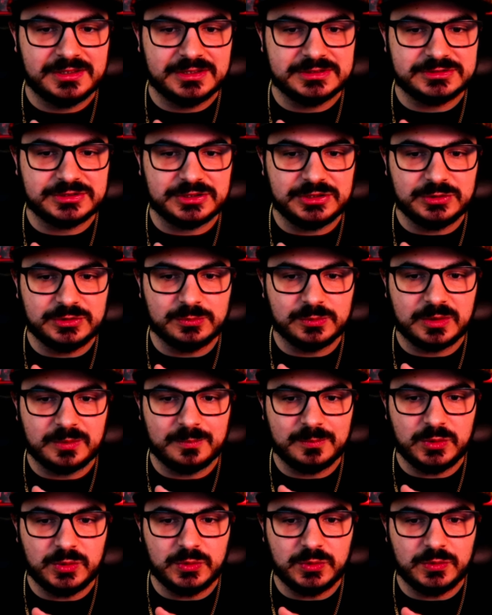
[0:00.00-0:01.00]
So you want to
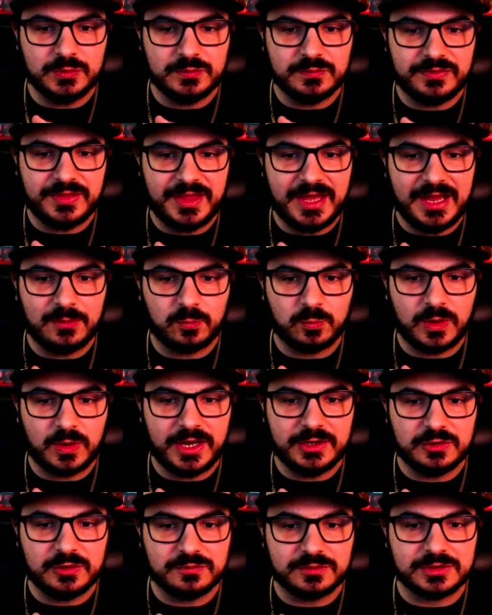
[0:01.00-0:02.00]
move that
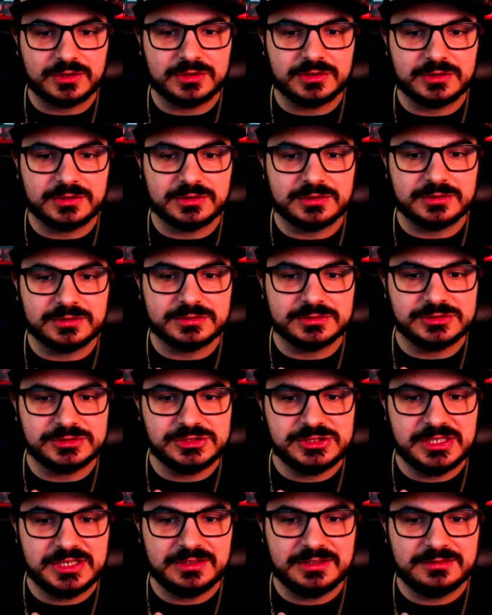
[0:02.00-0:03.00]
right over her
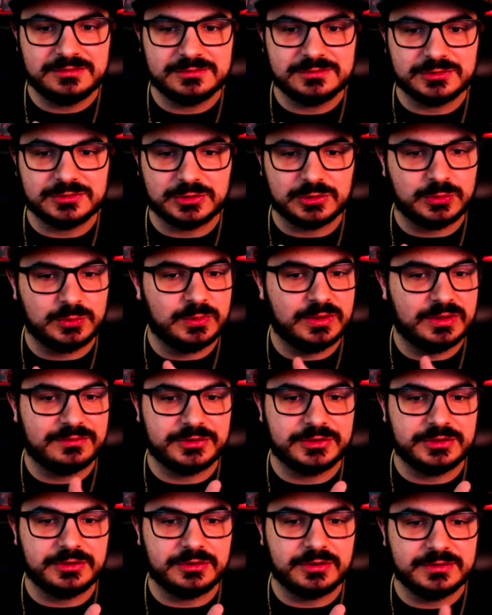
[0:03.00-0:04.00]
chin or whoever
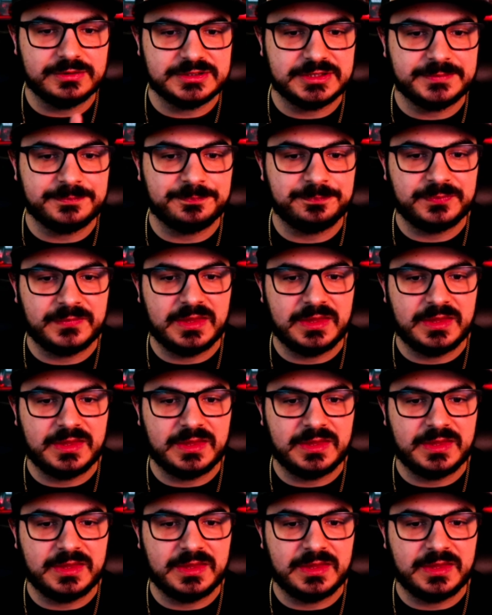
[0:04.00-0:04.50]
you're using.